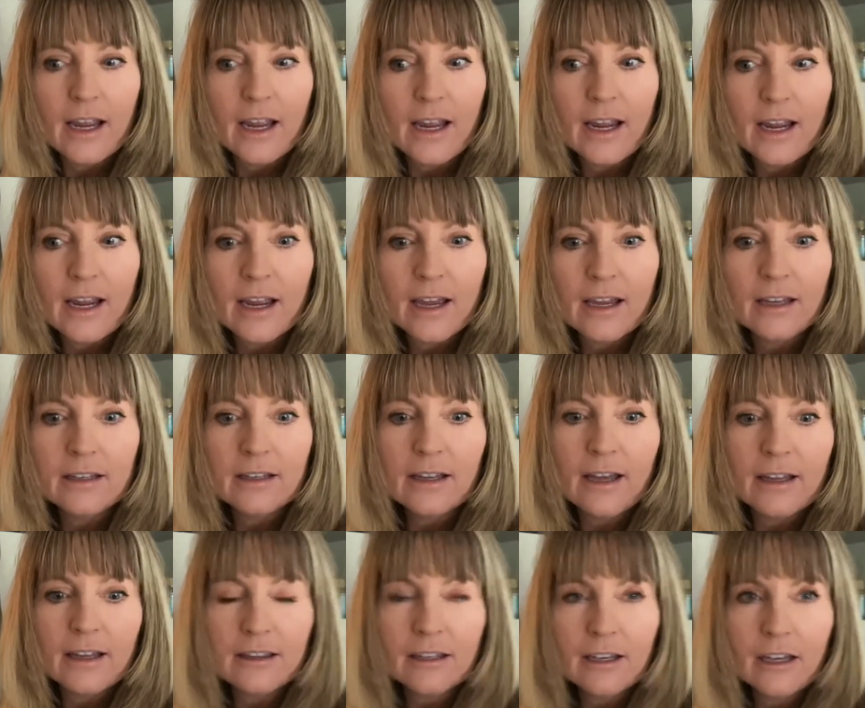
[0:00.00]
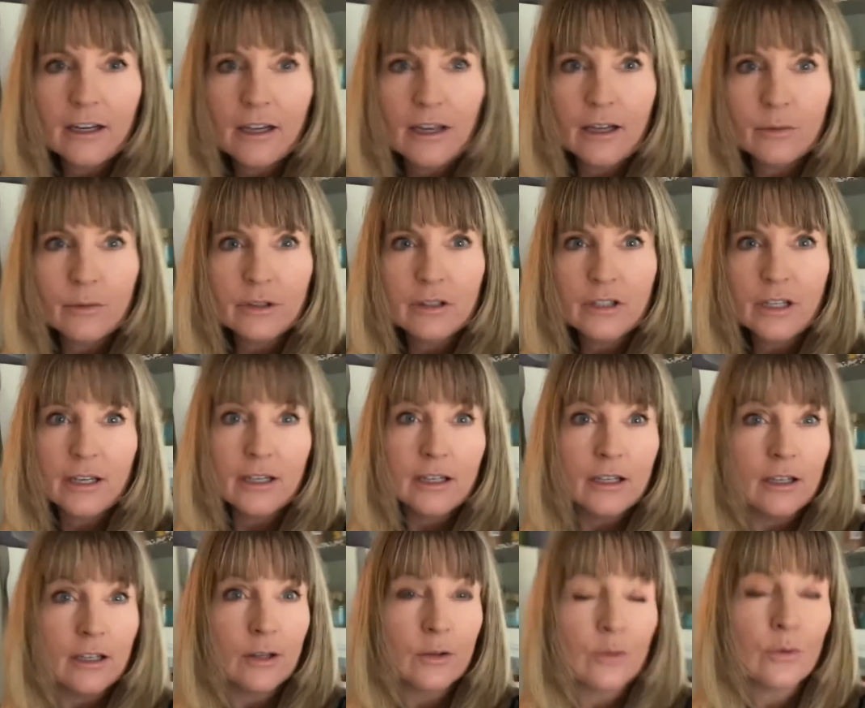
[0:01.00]
And I thought I would
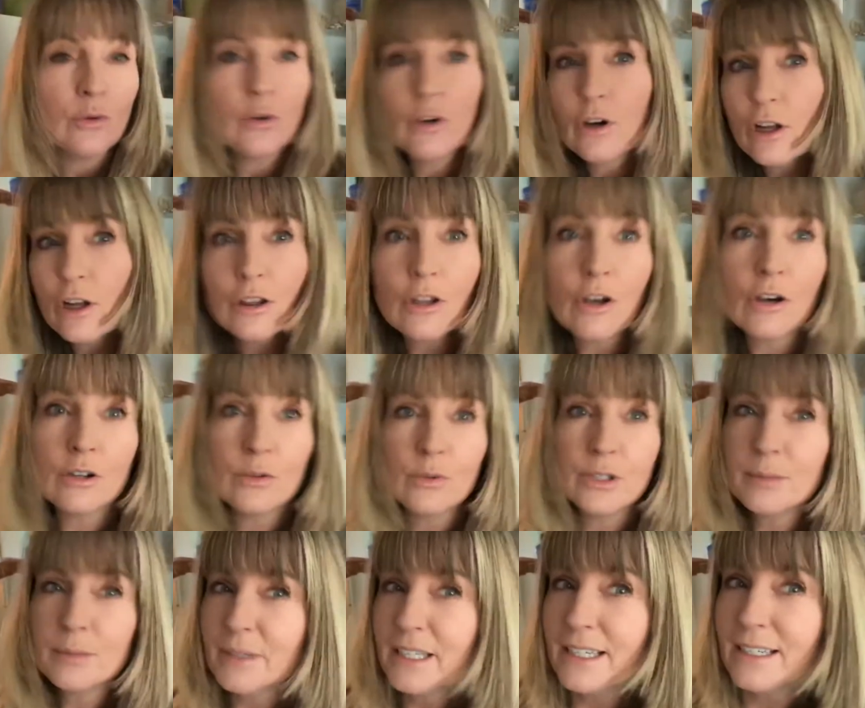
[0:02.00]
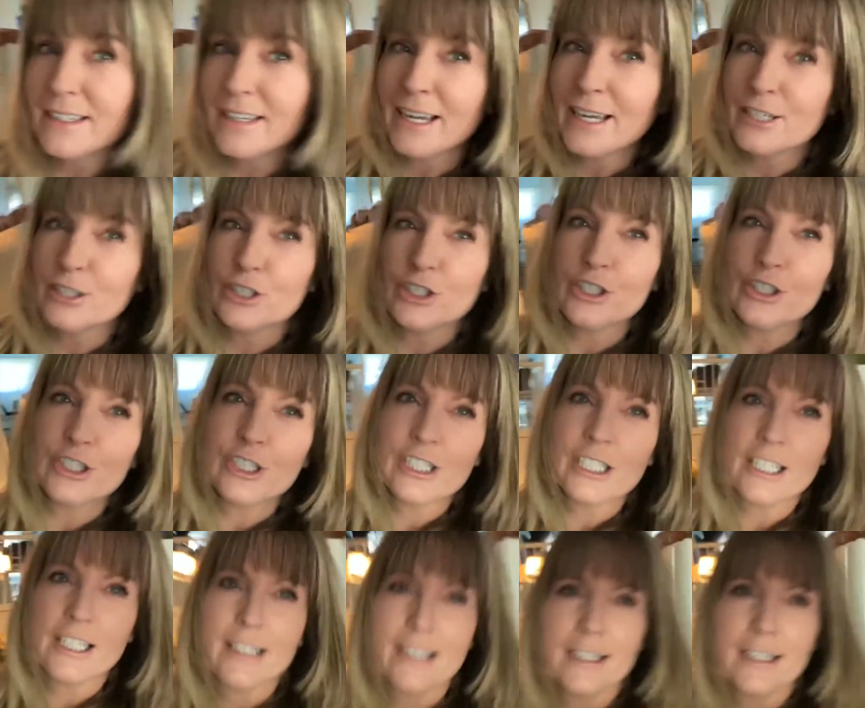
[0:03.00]
take you along with me and just see